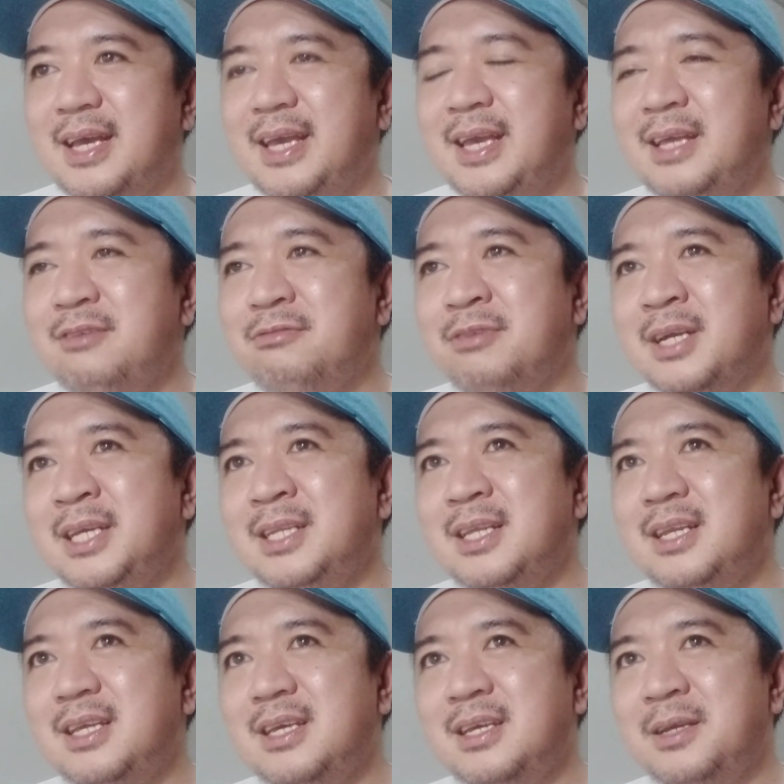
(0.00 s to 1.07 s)
And
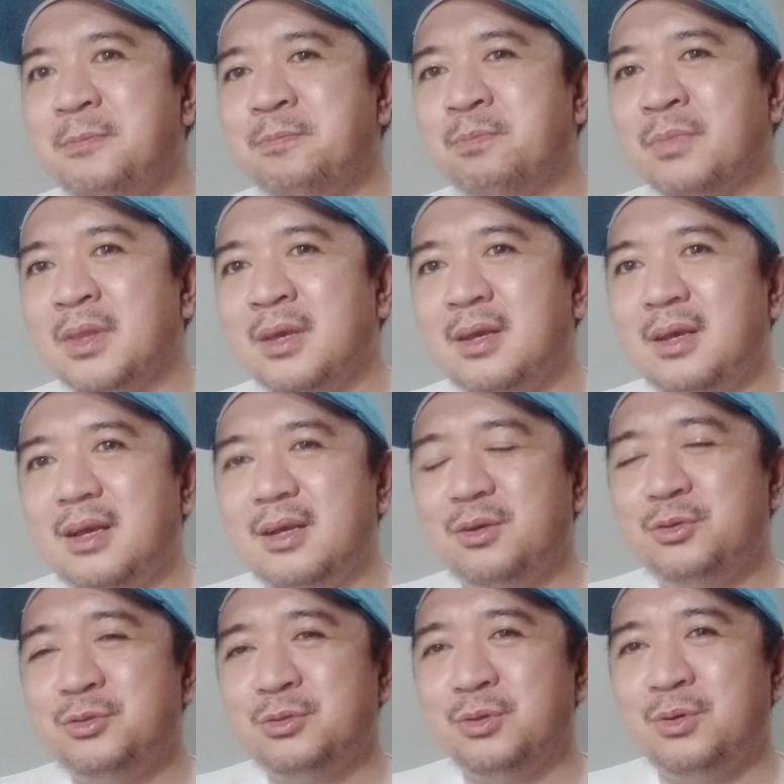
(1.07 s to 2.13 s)
finally,
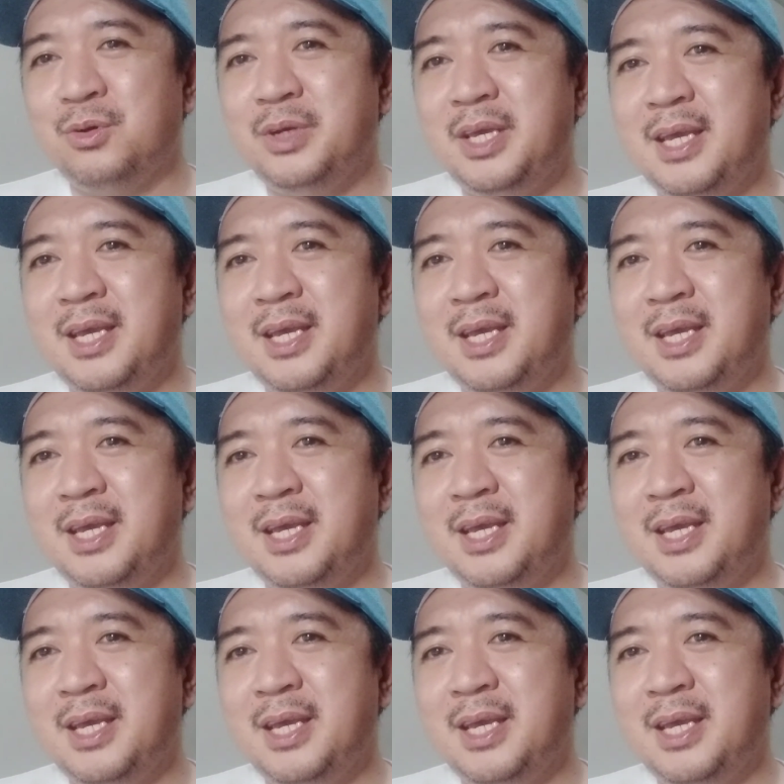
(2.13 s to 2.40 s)
gusto kong